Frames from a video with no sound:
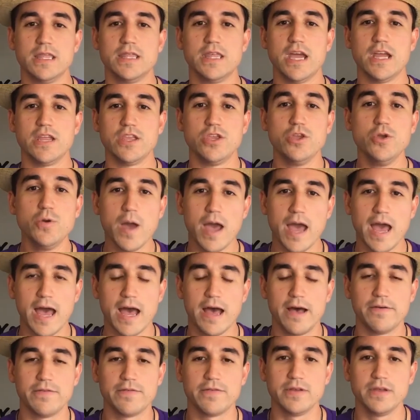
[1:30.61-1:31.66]
that you
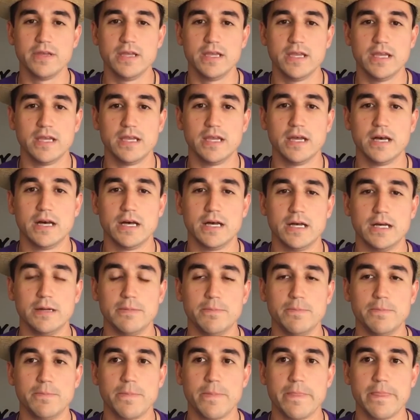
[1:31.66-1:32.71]
have
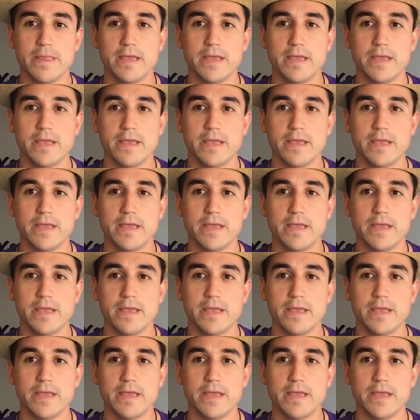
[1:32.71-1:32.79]
um,